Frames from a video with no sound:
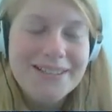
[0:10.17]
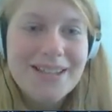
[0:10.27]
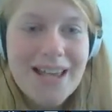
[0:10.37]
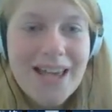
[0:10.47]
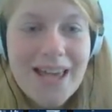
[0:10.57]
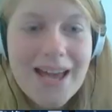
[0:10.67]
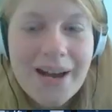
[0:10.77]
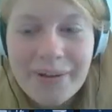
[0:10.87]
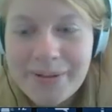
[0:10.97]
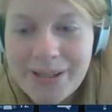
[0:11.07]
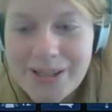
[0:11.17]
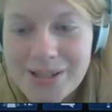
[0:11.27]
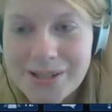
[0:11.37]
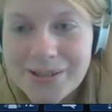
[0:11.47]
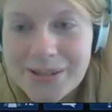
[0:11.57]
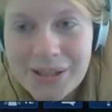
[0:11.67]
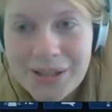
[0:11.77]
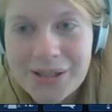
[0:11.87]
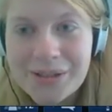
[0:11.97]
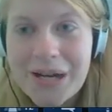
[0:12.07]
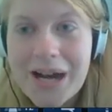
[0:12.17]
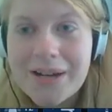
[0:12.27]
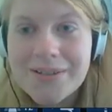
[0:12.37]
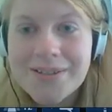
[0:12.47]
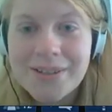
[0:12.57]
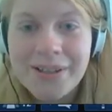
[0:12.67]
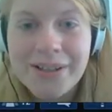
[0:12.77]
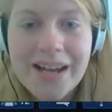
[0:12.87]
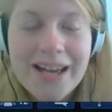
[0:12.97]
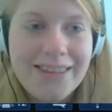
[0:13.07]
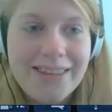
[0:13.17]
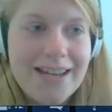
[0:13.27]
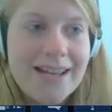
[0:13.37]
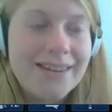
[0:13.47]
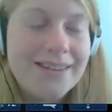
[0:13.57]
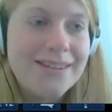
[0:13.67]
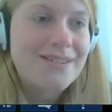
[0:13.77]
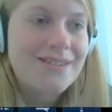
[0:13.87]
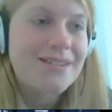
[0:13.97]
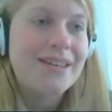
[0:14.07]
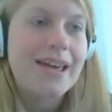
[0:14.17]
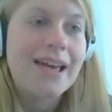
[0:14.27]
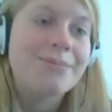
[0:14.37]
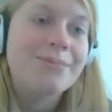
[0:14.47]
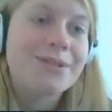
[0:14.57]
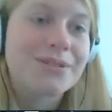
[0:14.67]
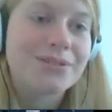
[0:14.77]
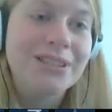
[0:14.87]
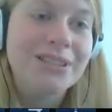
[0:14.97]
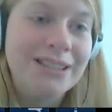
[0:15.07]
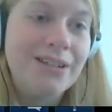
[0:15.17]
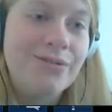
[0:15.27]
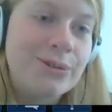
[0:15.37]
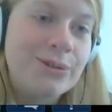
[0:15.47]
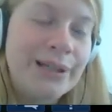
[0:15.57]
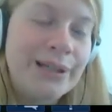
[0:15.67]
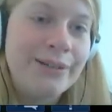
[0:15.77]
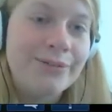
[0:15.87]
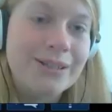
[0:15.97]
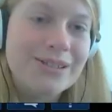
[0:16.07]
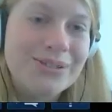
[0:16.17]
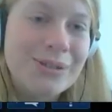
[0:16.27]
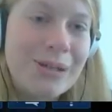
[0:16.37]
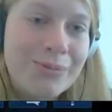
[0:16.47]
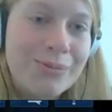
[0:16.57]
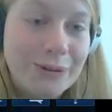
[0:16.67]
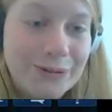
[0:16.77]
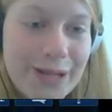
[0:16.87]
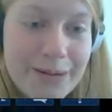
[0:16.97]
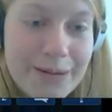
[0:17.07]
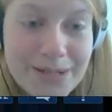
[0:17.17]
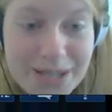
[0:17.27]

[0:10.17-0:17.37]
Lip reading: Today I'll be showing you how to look at the end game screen if you really want to improve that